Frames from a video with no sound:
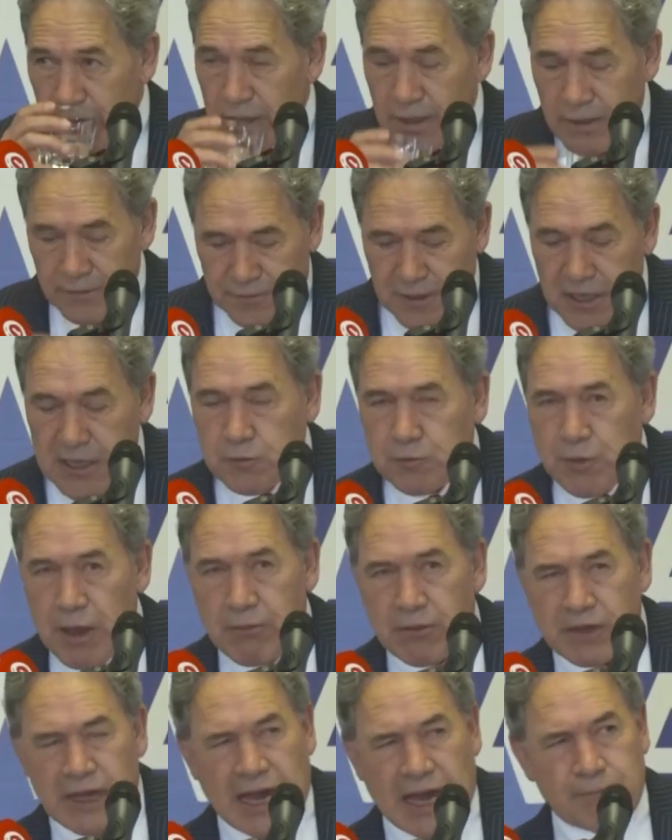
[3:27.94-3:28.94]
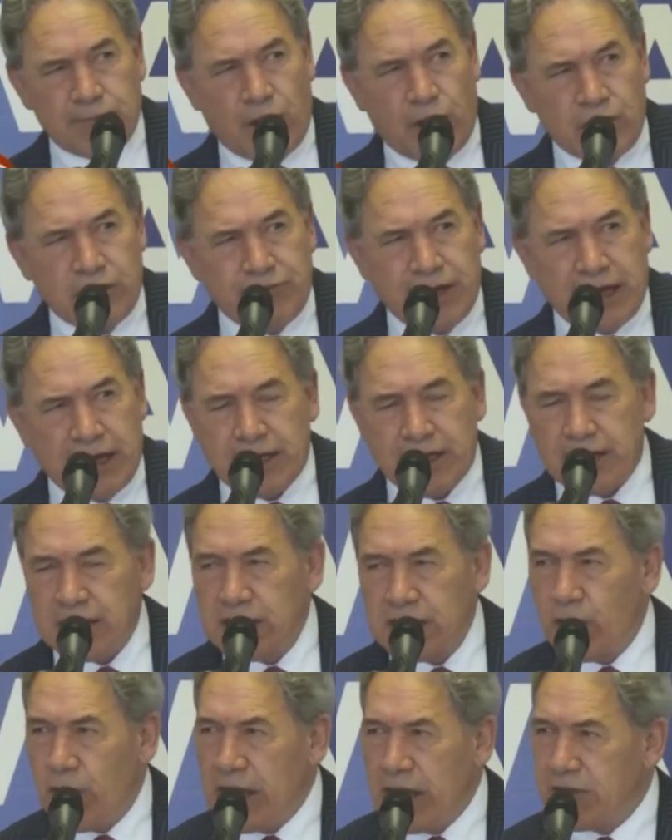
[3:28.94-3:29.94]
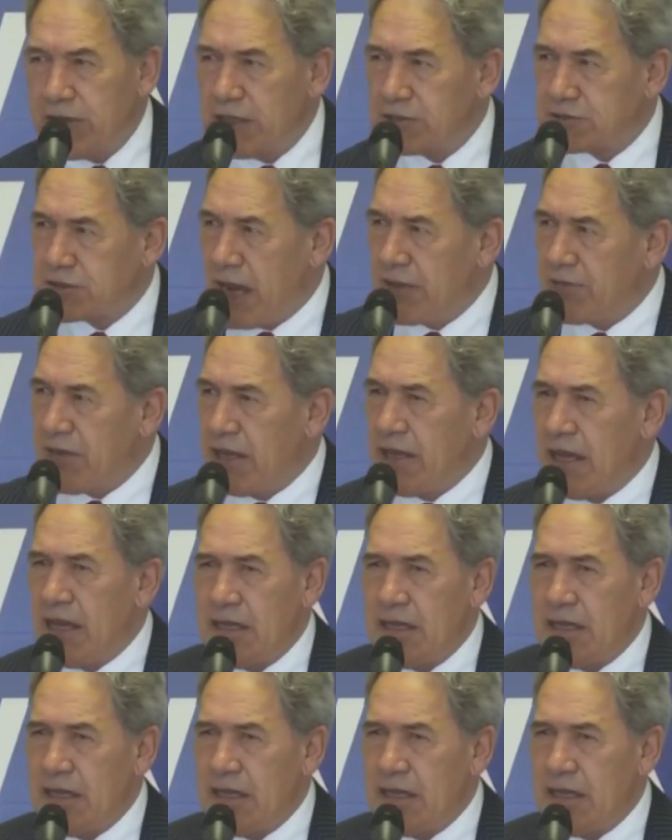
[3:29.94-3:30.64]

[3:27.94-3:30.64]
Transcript: These people aren't motivated in the way they say they are.